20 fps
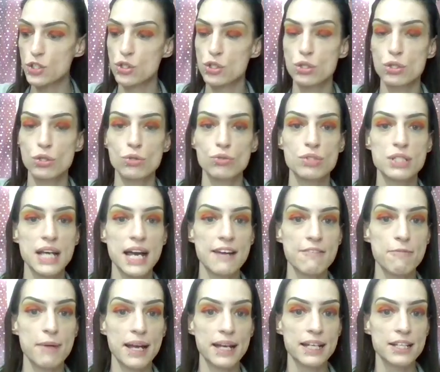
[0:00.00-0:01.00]
to
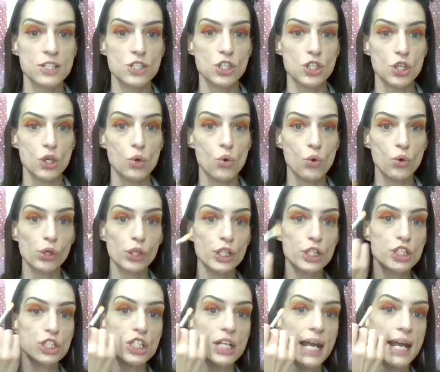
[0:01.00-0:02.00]
dive back into the
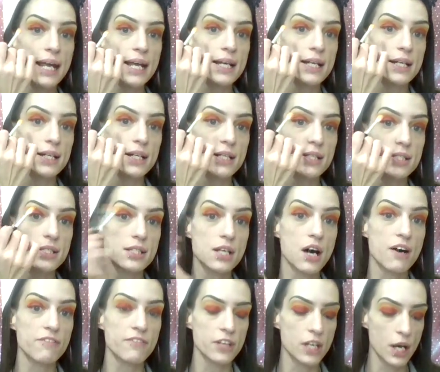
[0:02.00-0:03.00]
orange and
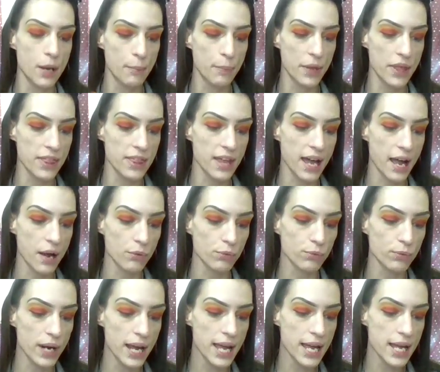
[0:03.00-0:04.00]
soften up that
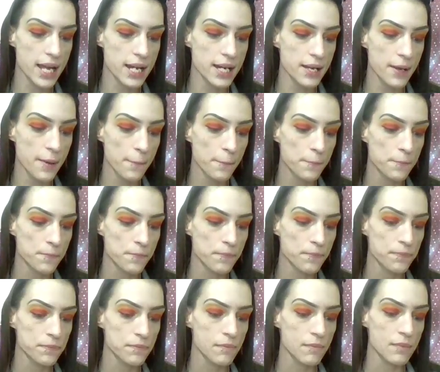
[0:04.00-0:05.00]
red.
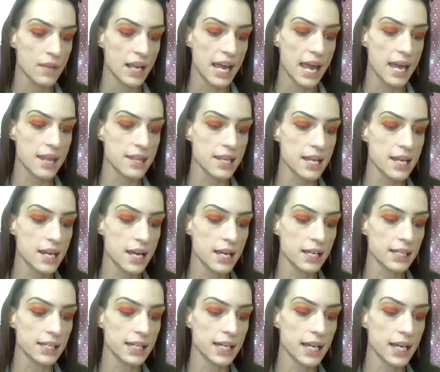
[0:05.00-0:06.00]
And then
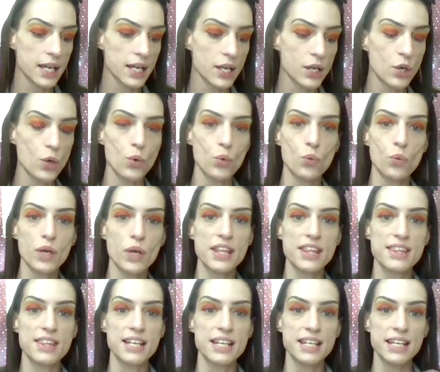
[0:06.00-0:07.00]
again
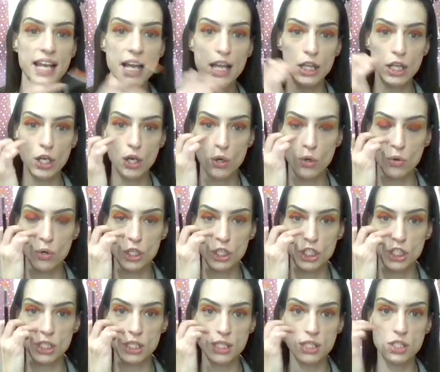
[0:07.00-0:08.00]
with the yellow,
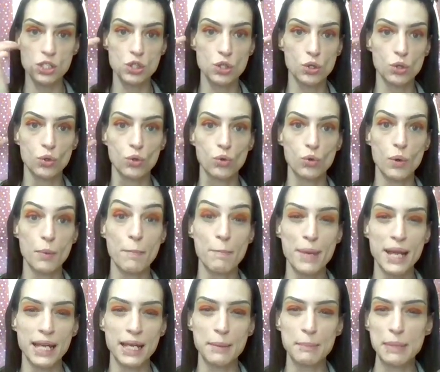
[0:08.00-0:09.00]
just to
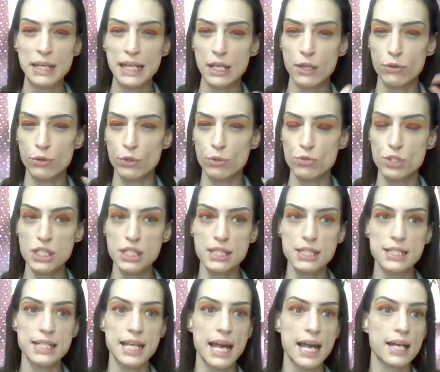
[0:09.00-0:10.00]
make it peek through
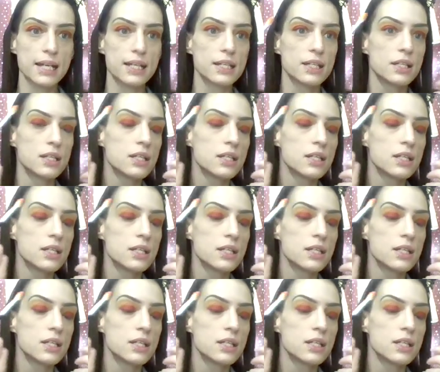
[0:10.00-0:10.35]
just a tad.